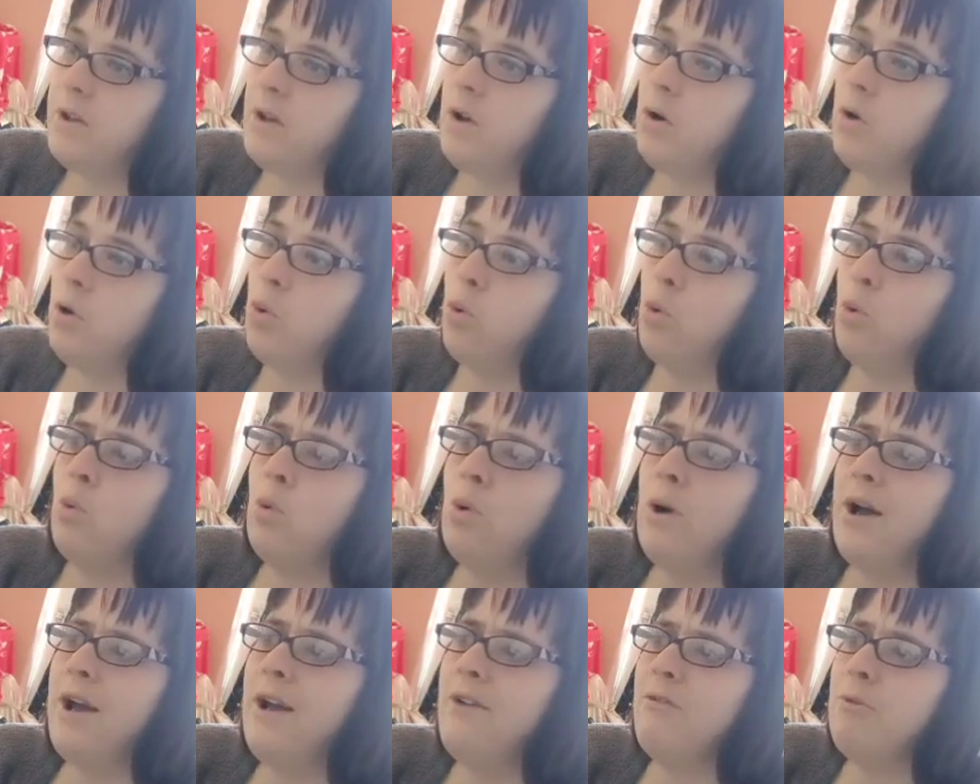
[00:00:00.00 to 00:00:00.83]
Oh,
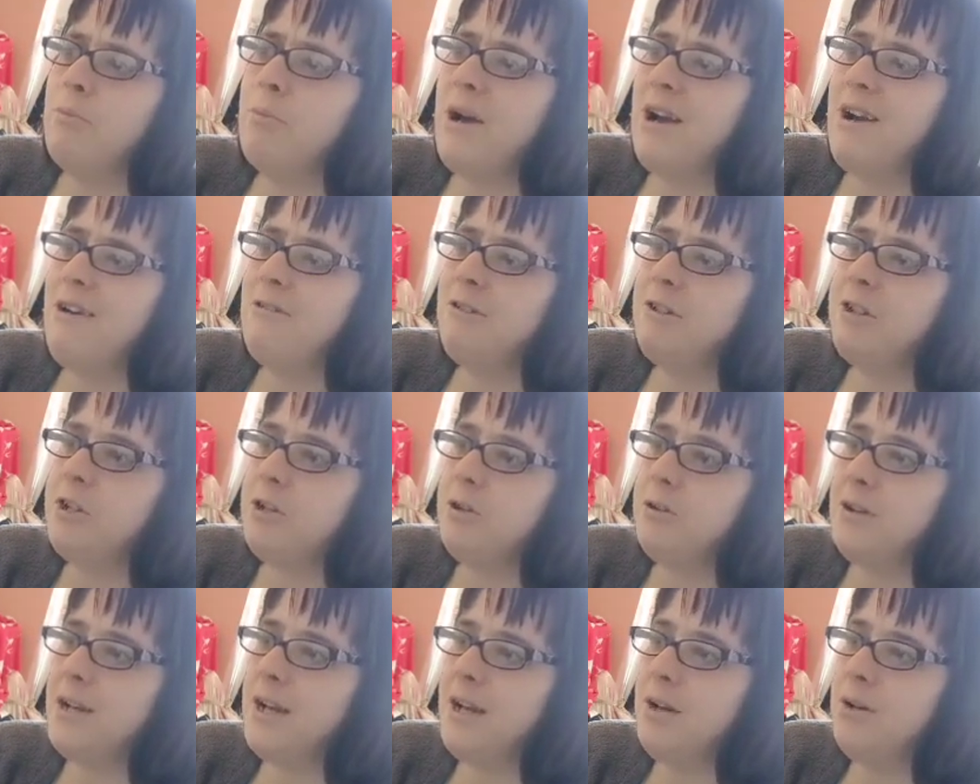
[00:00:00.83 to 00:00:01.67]
I have a
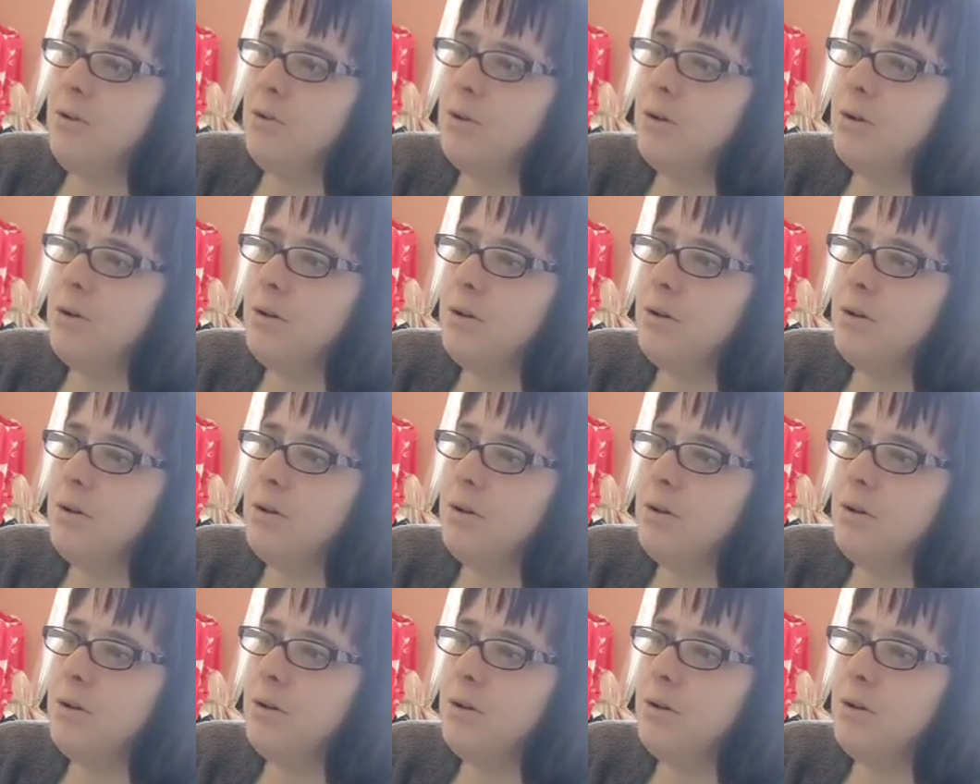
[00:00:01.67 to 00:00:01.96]
parachute now.